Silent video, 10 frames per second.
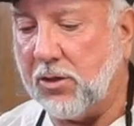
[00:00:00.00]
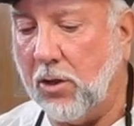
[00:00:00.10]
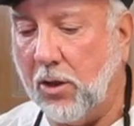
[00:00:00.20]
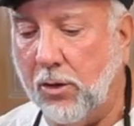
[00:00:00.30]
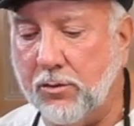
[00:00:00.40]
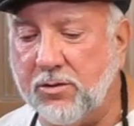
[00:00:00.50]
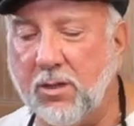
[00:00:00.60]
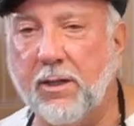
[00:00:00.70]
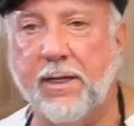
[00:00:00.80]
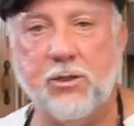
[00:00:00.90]
close the
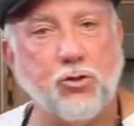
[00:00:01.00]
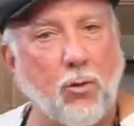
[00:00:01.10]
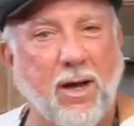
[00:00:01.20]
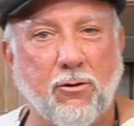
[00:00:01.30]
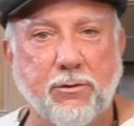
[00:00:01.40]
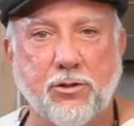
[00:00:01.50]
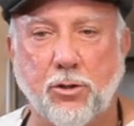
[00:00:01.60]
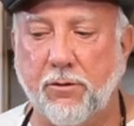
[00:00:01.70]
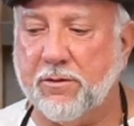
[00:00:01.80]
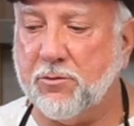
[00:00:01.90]
lid, try to
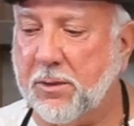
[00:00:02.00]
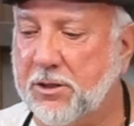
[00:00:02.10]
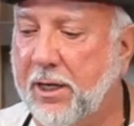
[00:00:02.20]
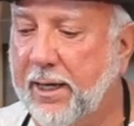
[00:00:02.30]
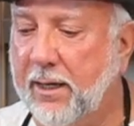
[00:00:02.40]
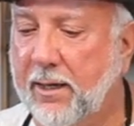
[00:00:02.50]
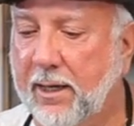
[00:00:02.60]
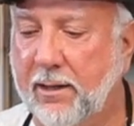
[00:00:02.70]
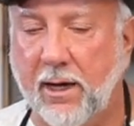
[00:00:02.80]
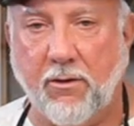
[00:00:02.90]
reserve as much heat
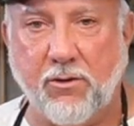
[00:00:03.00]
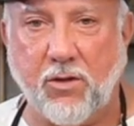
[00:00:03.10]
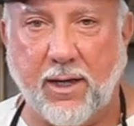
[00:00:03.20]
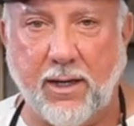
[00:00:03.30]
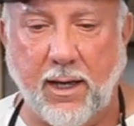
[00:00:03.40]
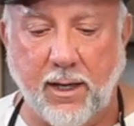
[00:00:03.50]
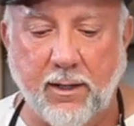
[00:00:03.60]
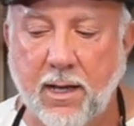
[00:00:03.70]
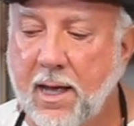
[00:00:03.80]
in there as I can.